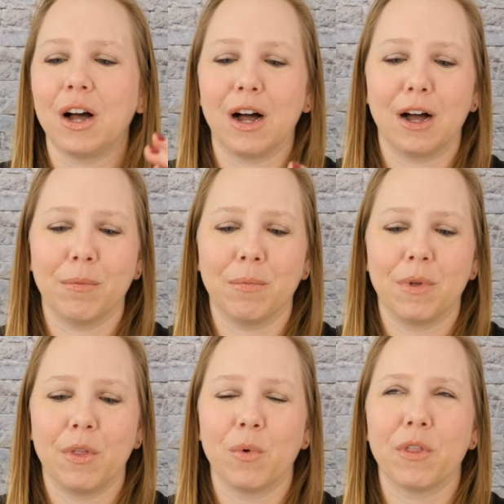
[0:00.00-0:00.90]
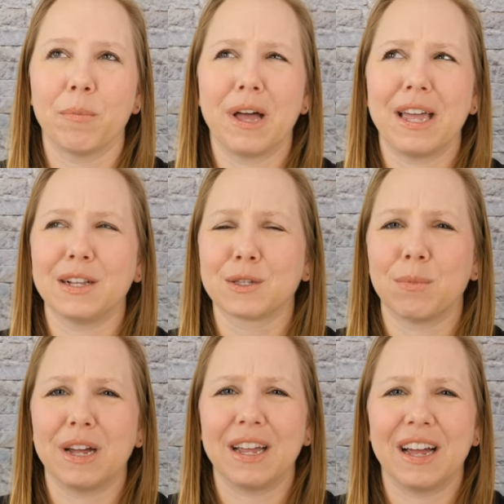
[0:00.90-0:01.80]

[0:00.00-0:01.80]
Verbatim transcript: Well, the paints might